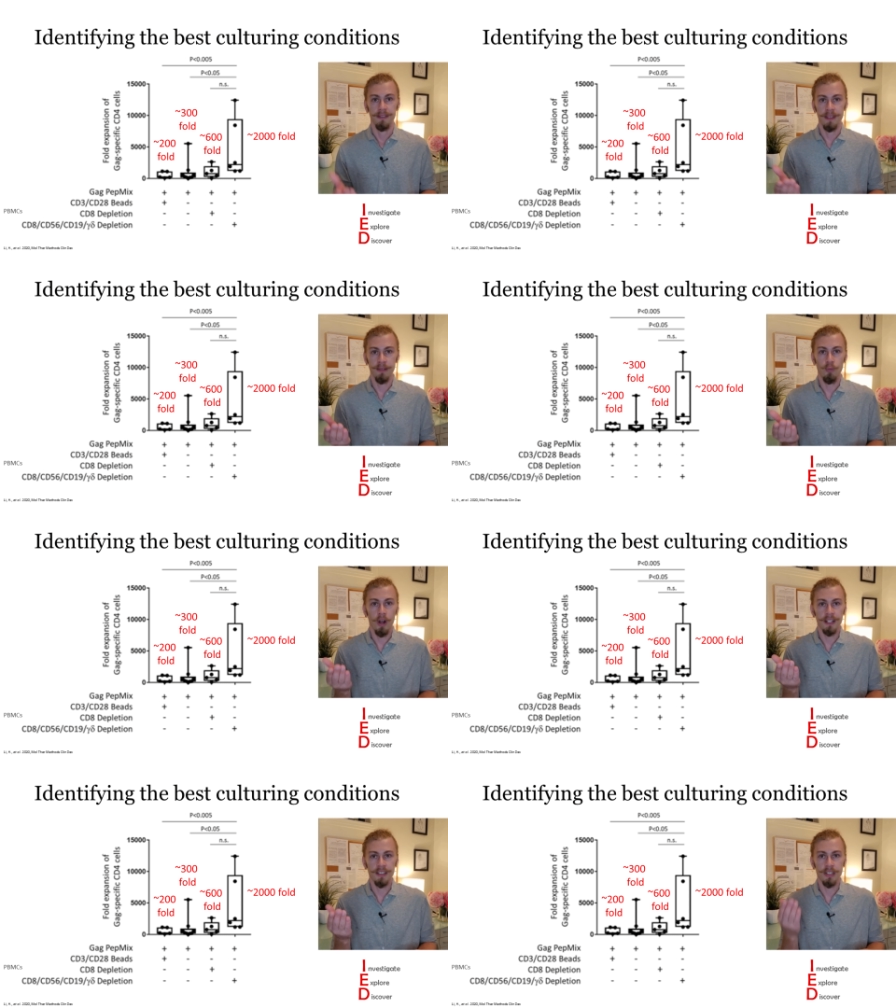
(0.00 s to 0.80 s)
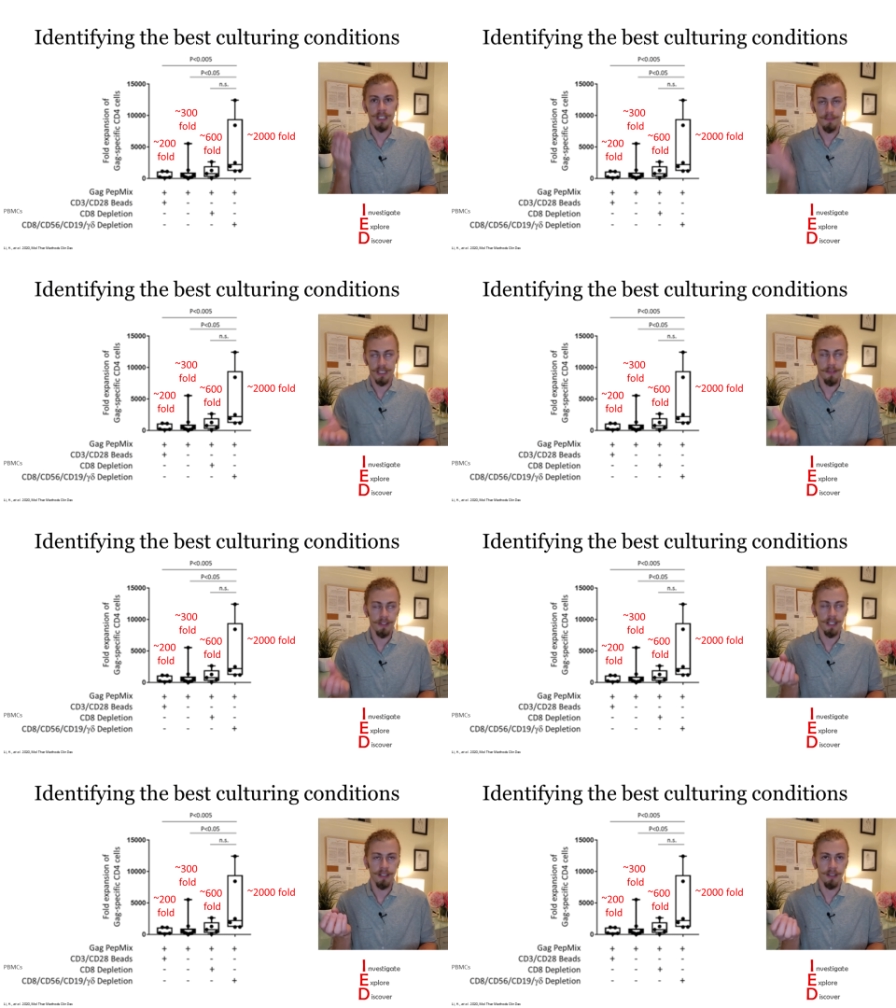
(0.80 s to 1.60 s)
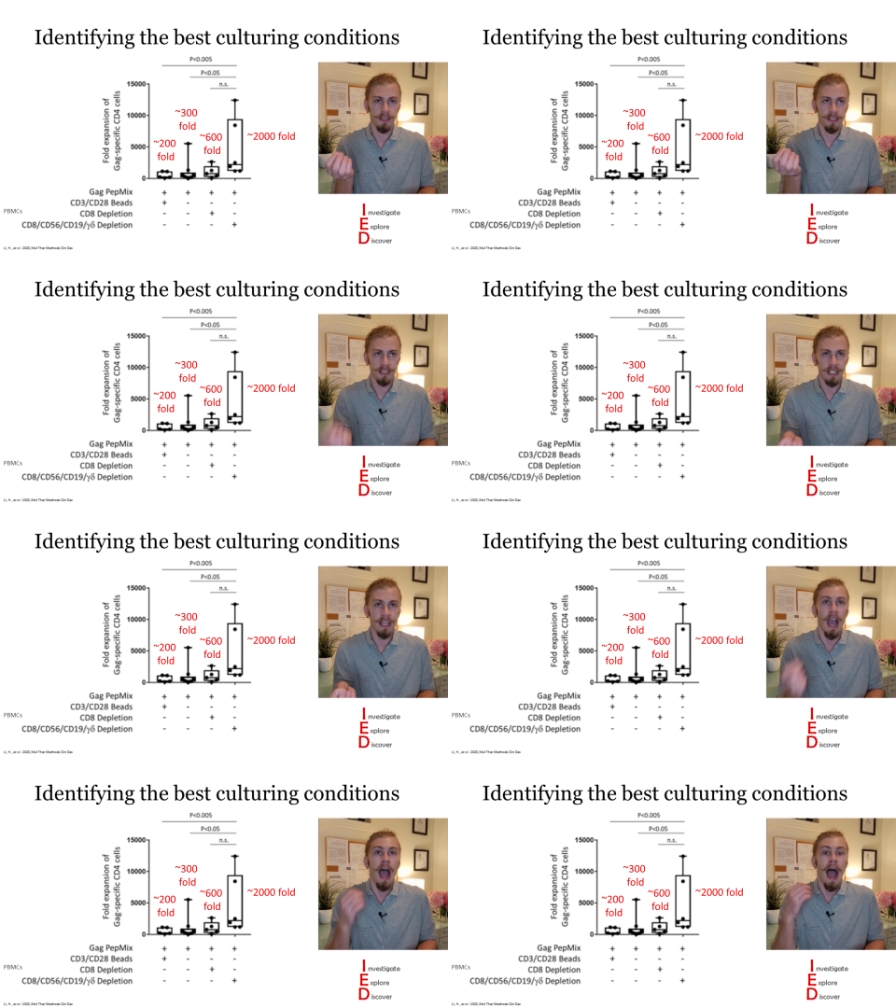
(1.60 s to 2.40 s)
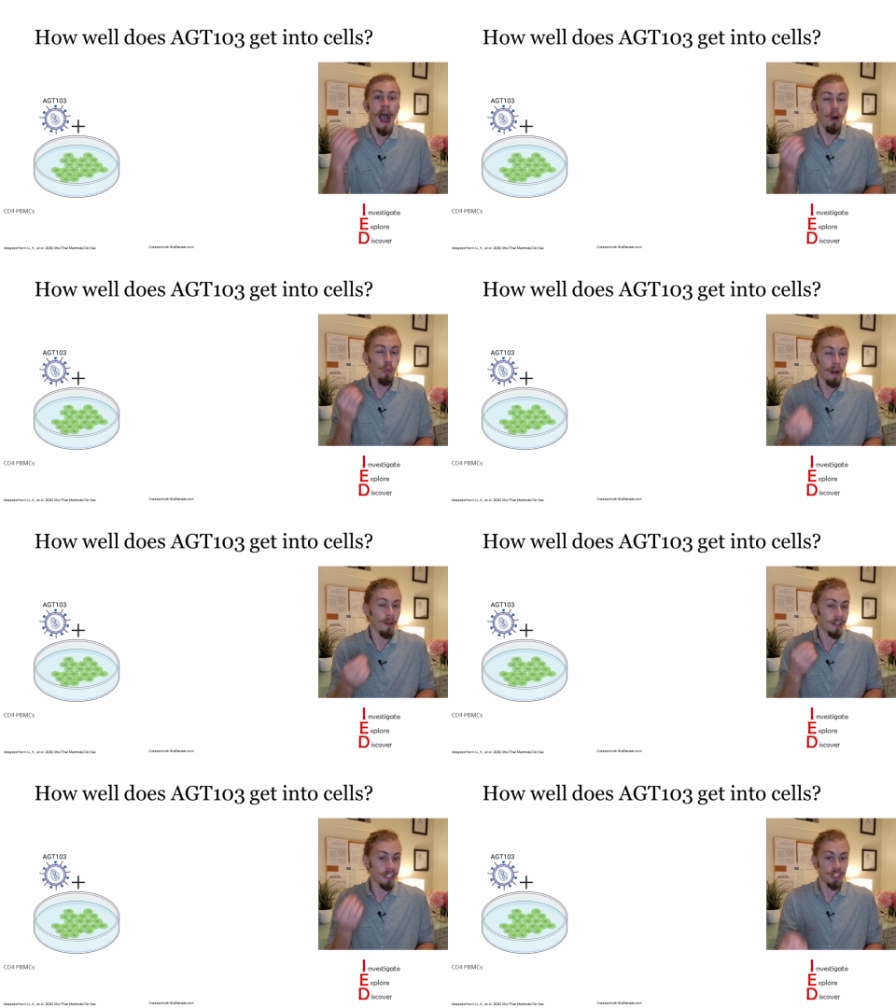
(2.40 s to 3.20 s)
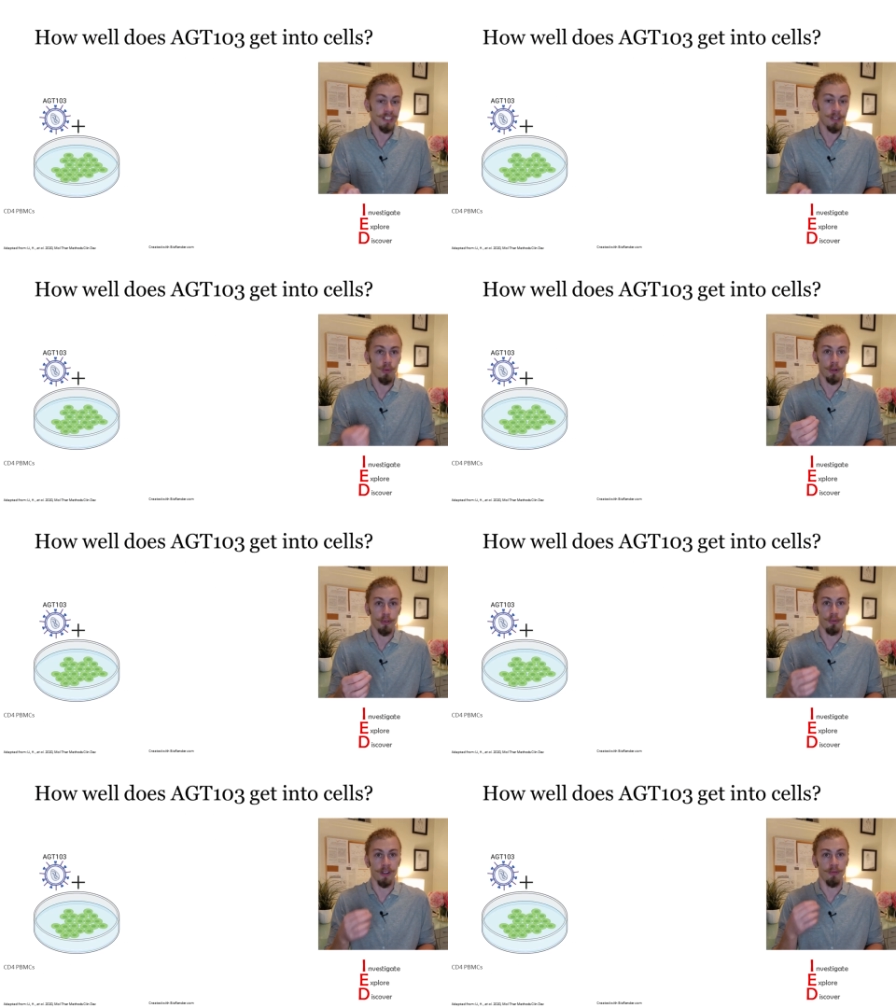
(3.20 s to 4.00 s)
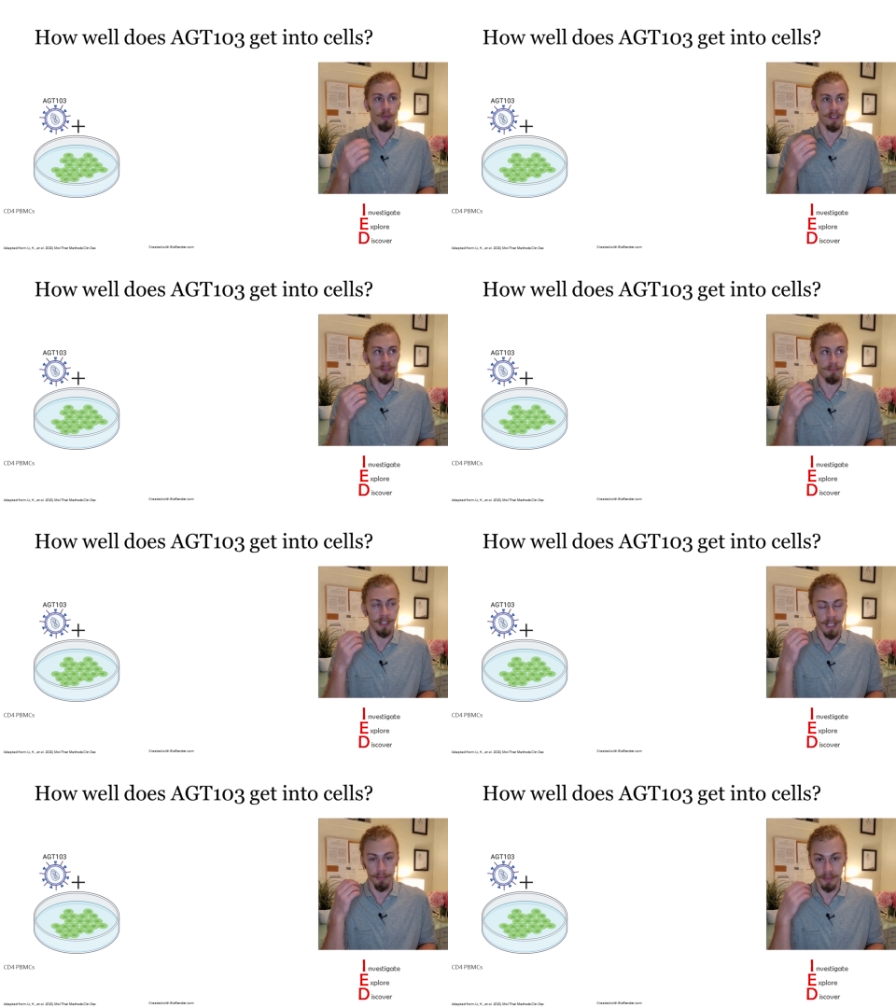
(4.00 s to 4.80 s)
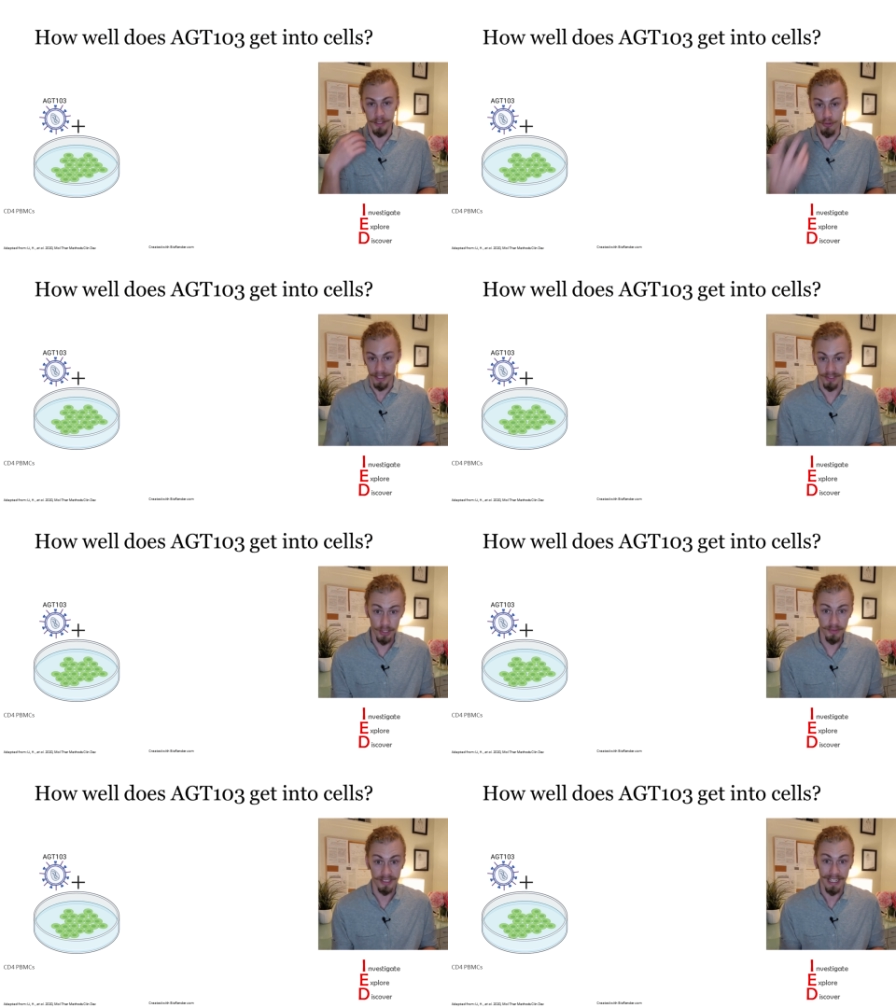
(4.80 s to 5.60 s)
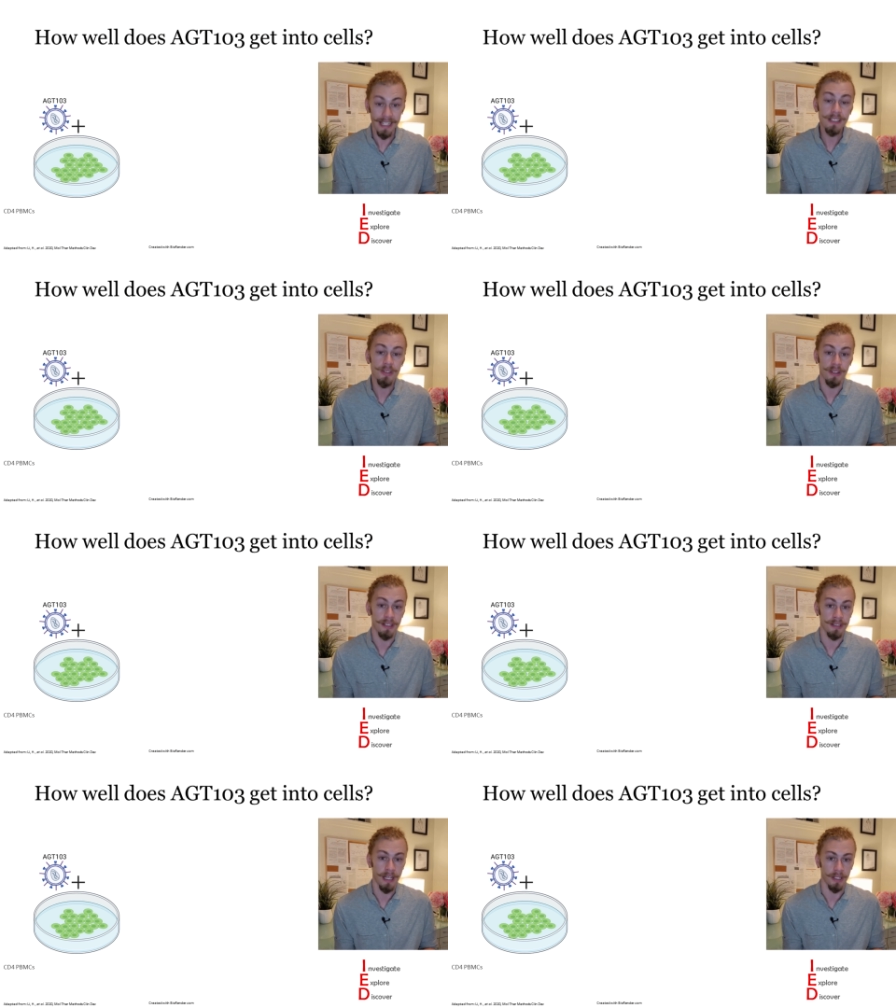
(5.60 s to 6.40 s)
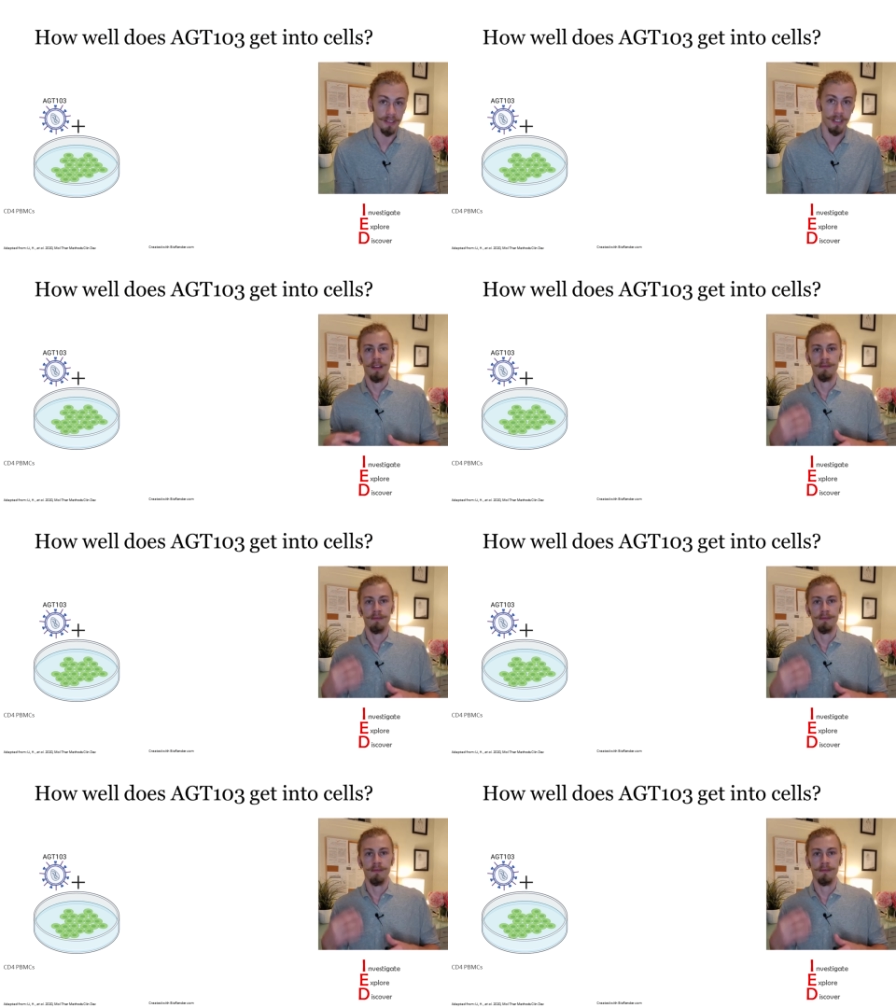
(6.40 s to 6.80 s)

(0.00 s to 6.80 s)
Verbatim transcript: they wanted to specifically see how well AGT103 was being able to be transduced into these cells.